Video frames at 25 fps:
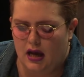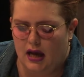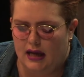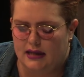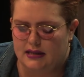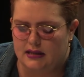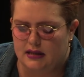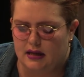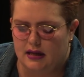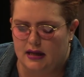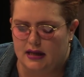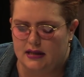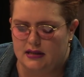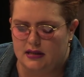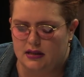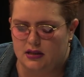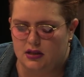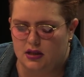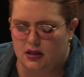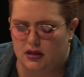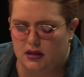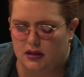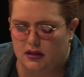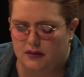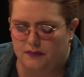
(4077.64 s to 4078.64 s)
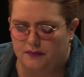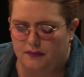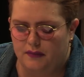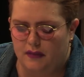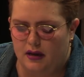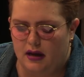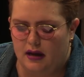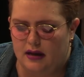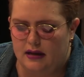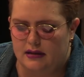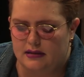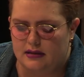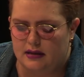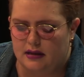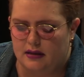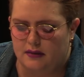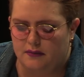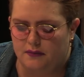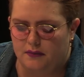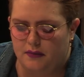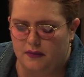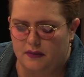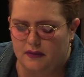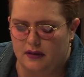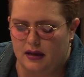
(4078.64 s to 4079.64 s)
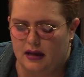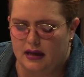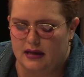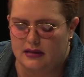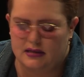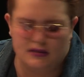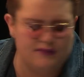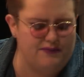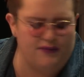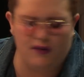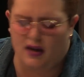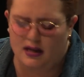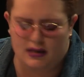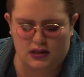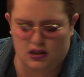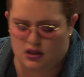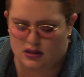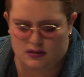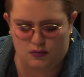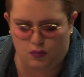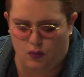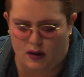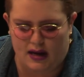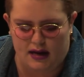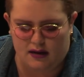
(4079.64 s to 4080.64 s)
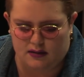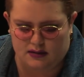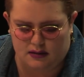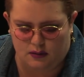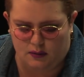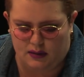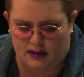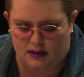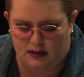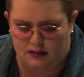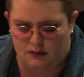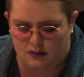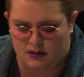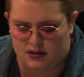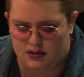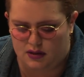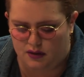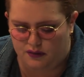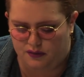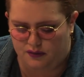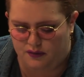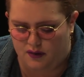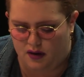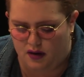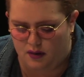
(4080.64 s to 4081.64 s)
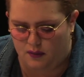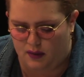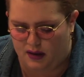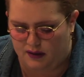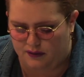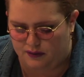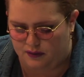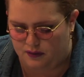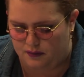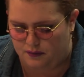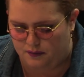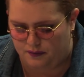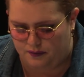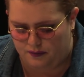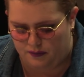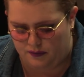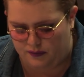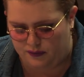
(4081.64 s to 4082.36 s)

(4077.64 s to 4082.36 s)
it's a, it's such a, it's a, it's, it's just weird that we we're so far away from